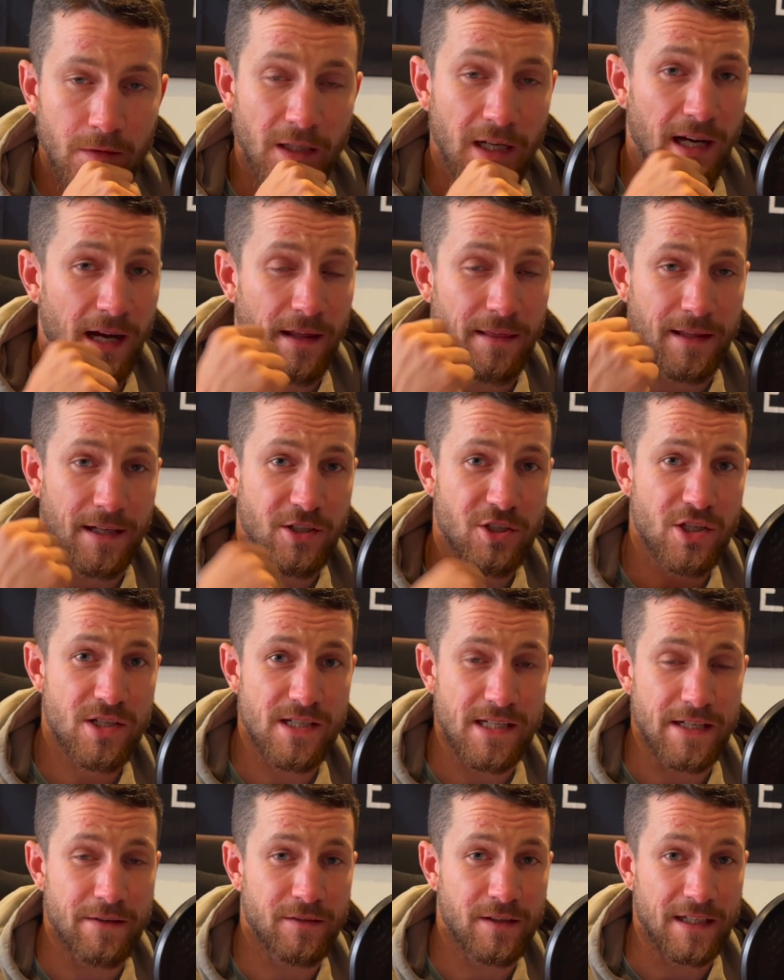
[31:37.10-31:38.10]
Yeah, I think just
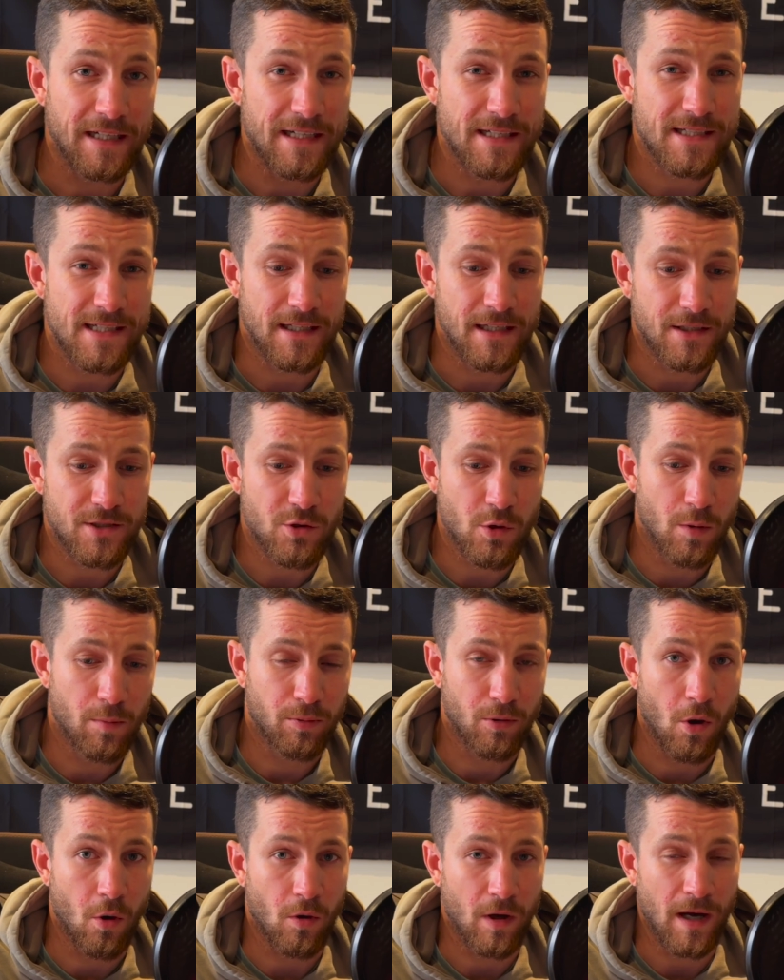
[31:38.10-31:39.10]
even easing into a
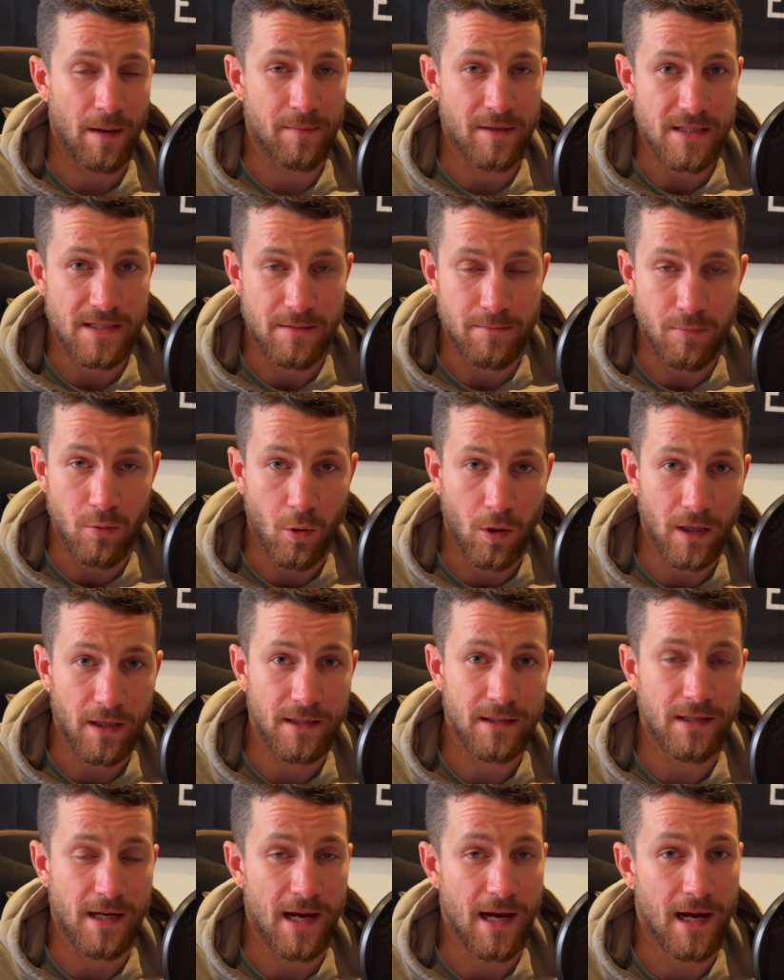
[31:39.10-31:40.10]
program is
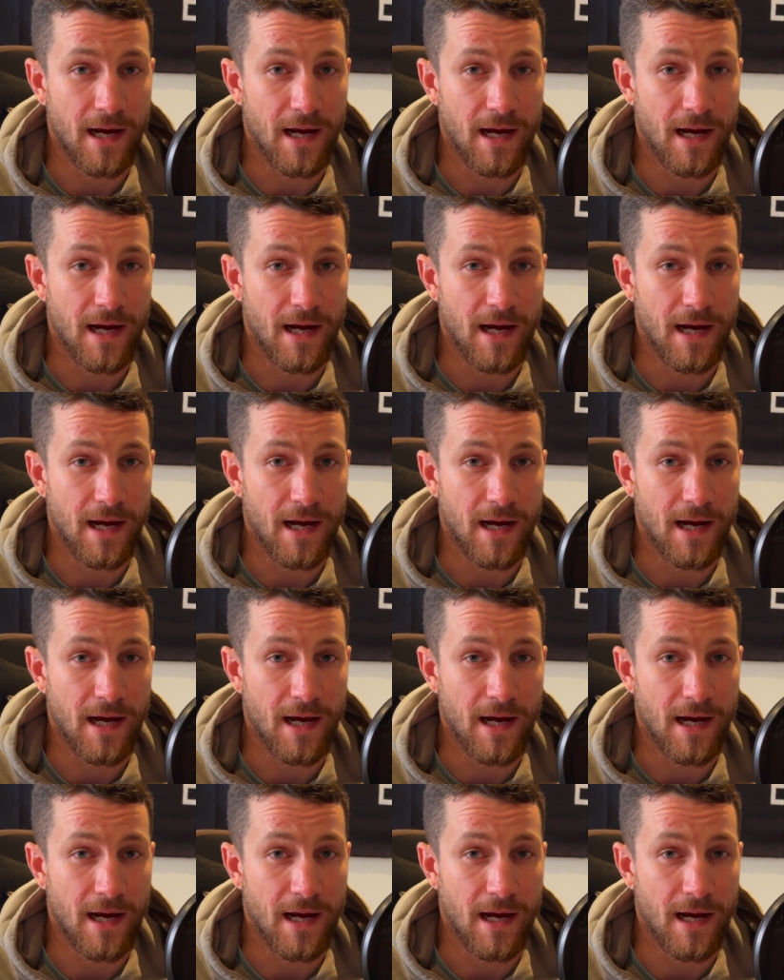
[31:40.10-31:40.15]
important.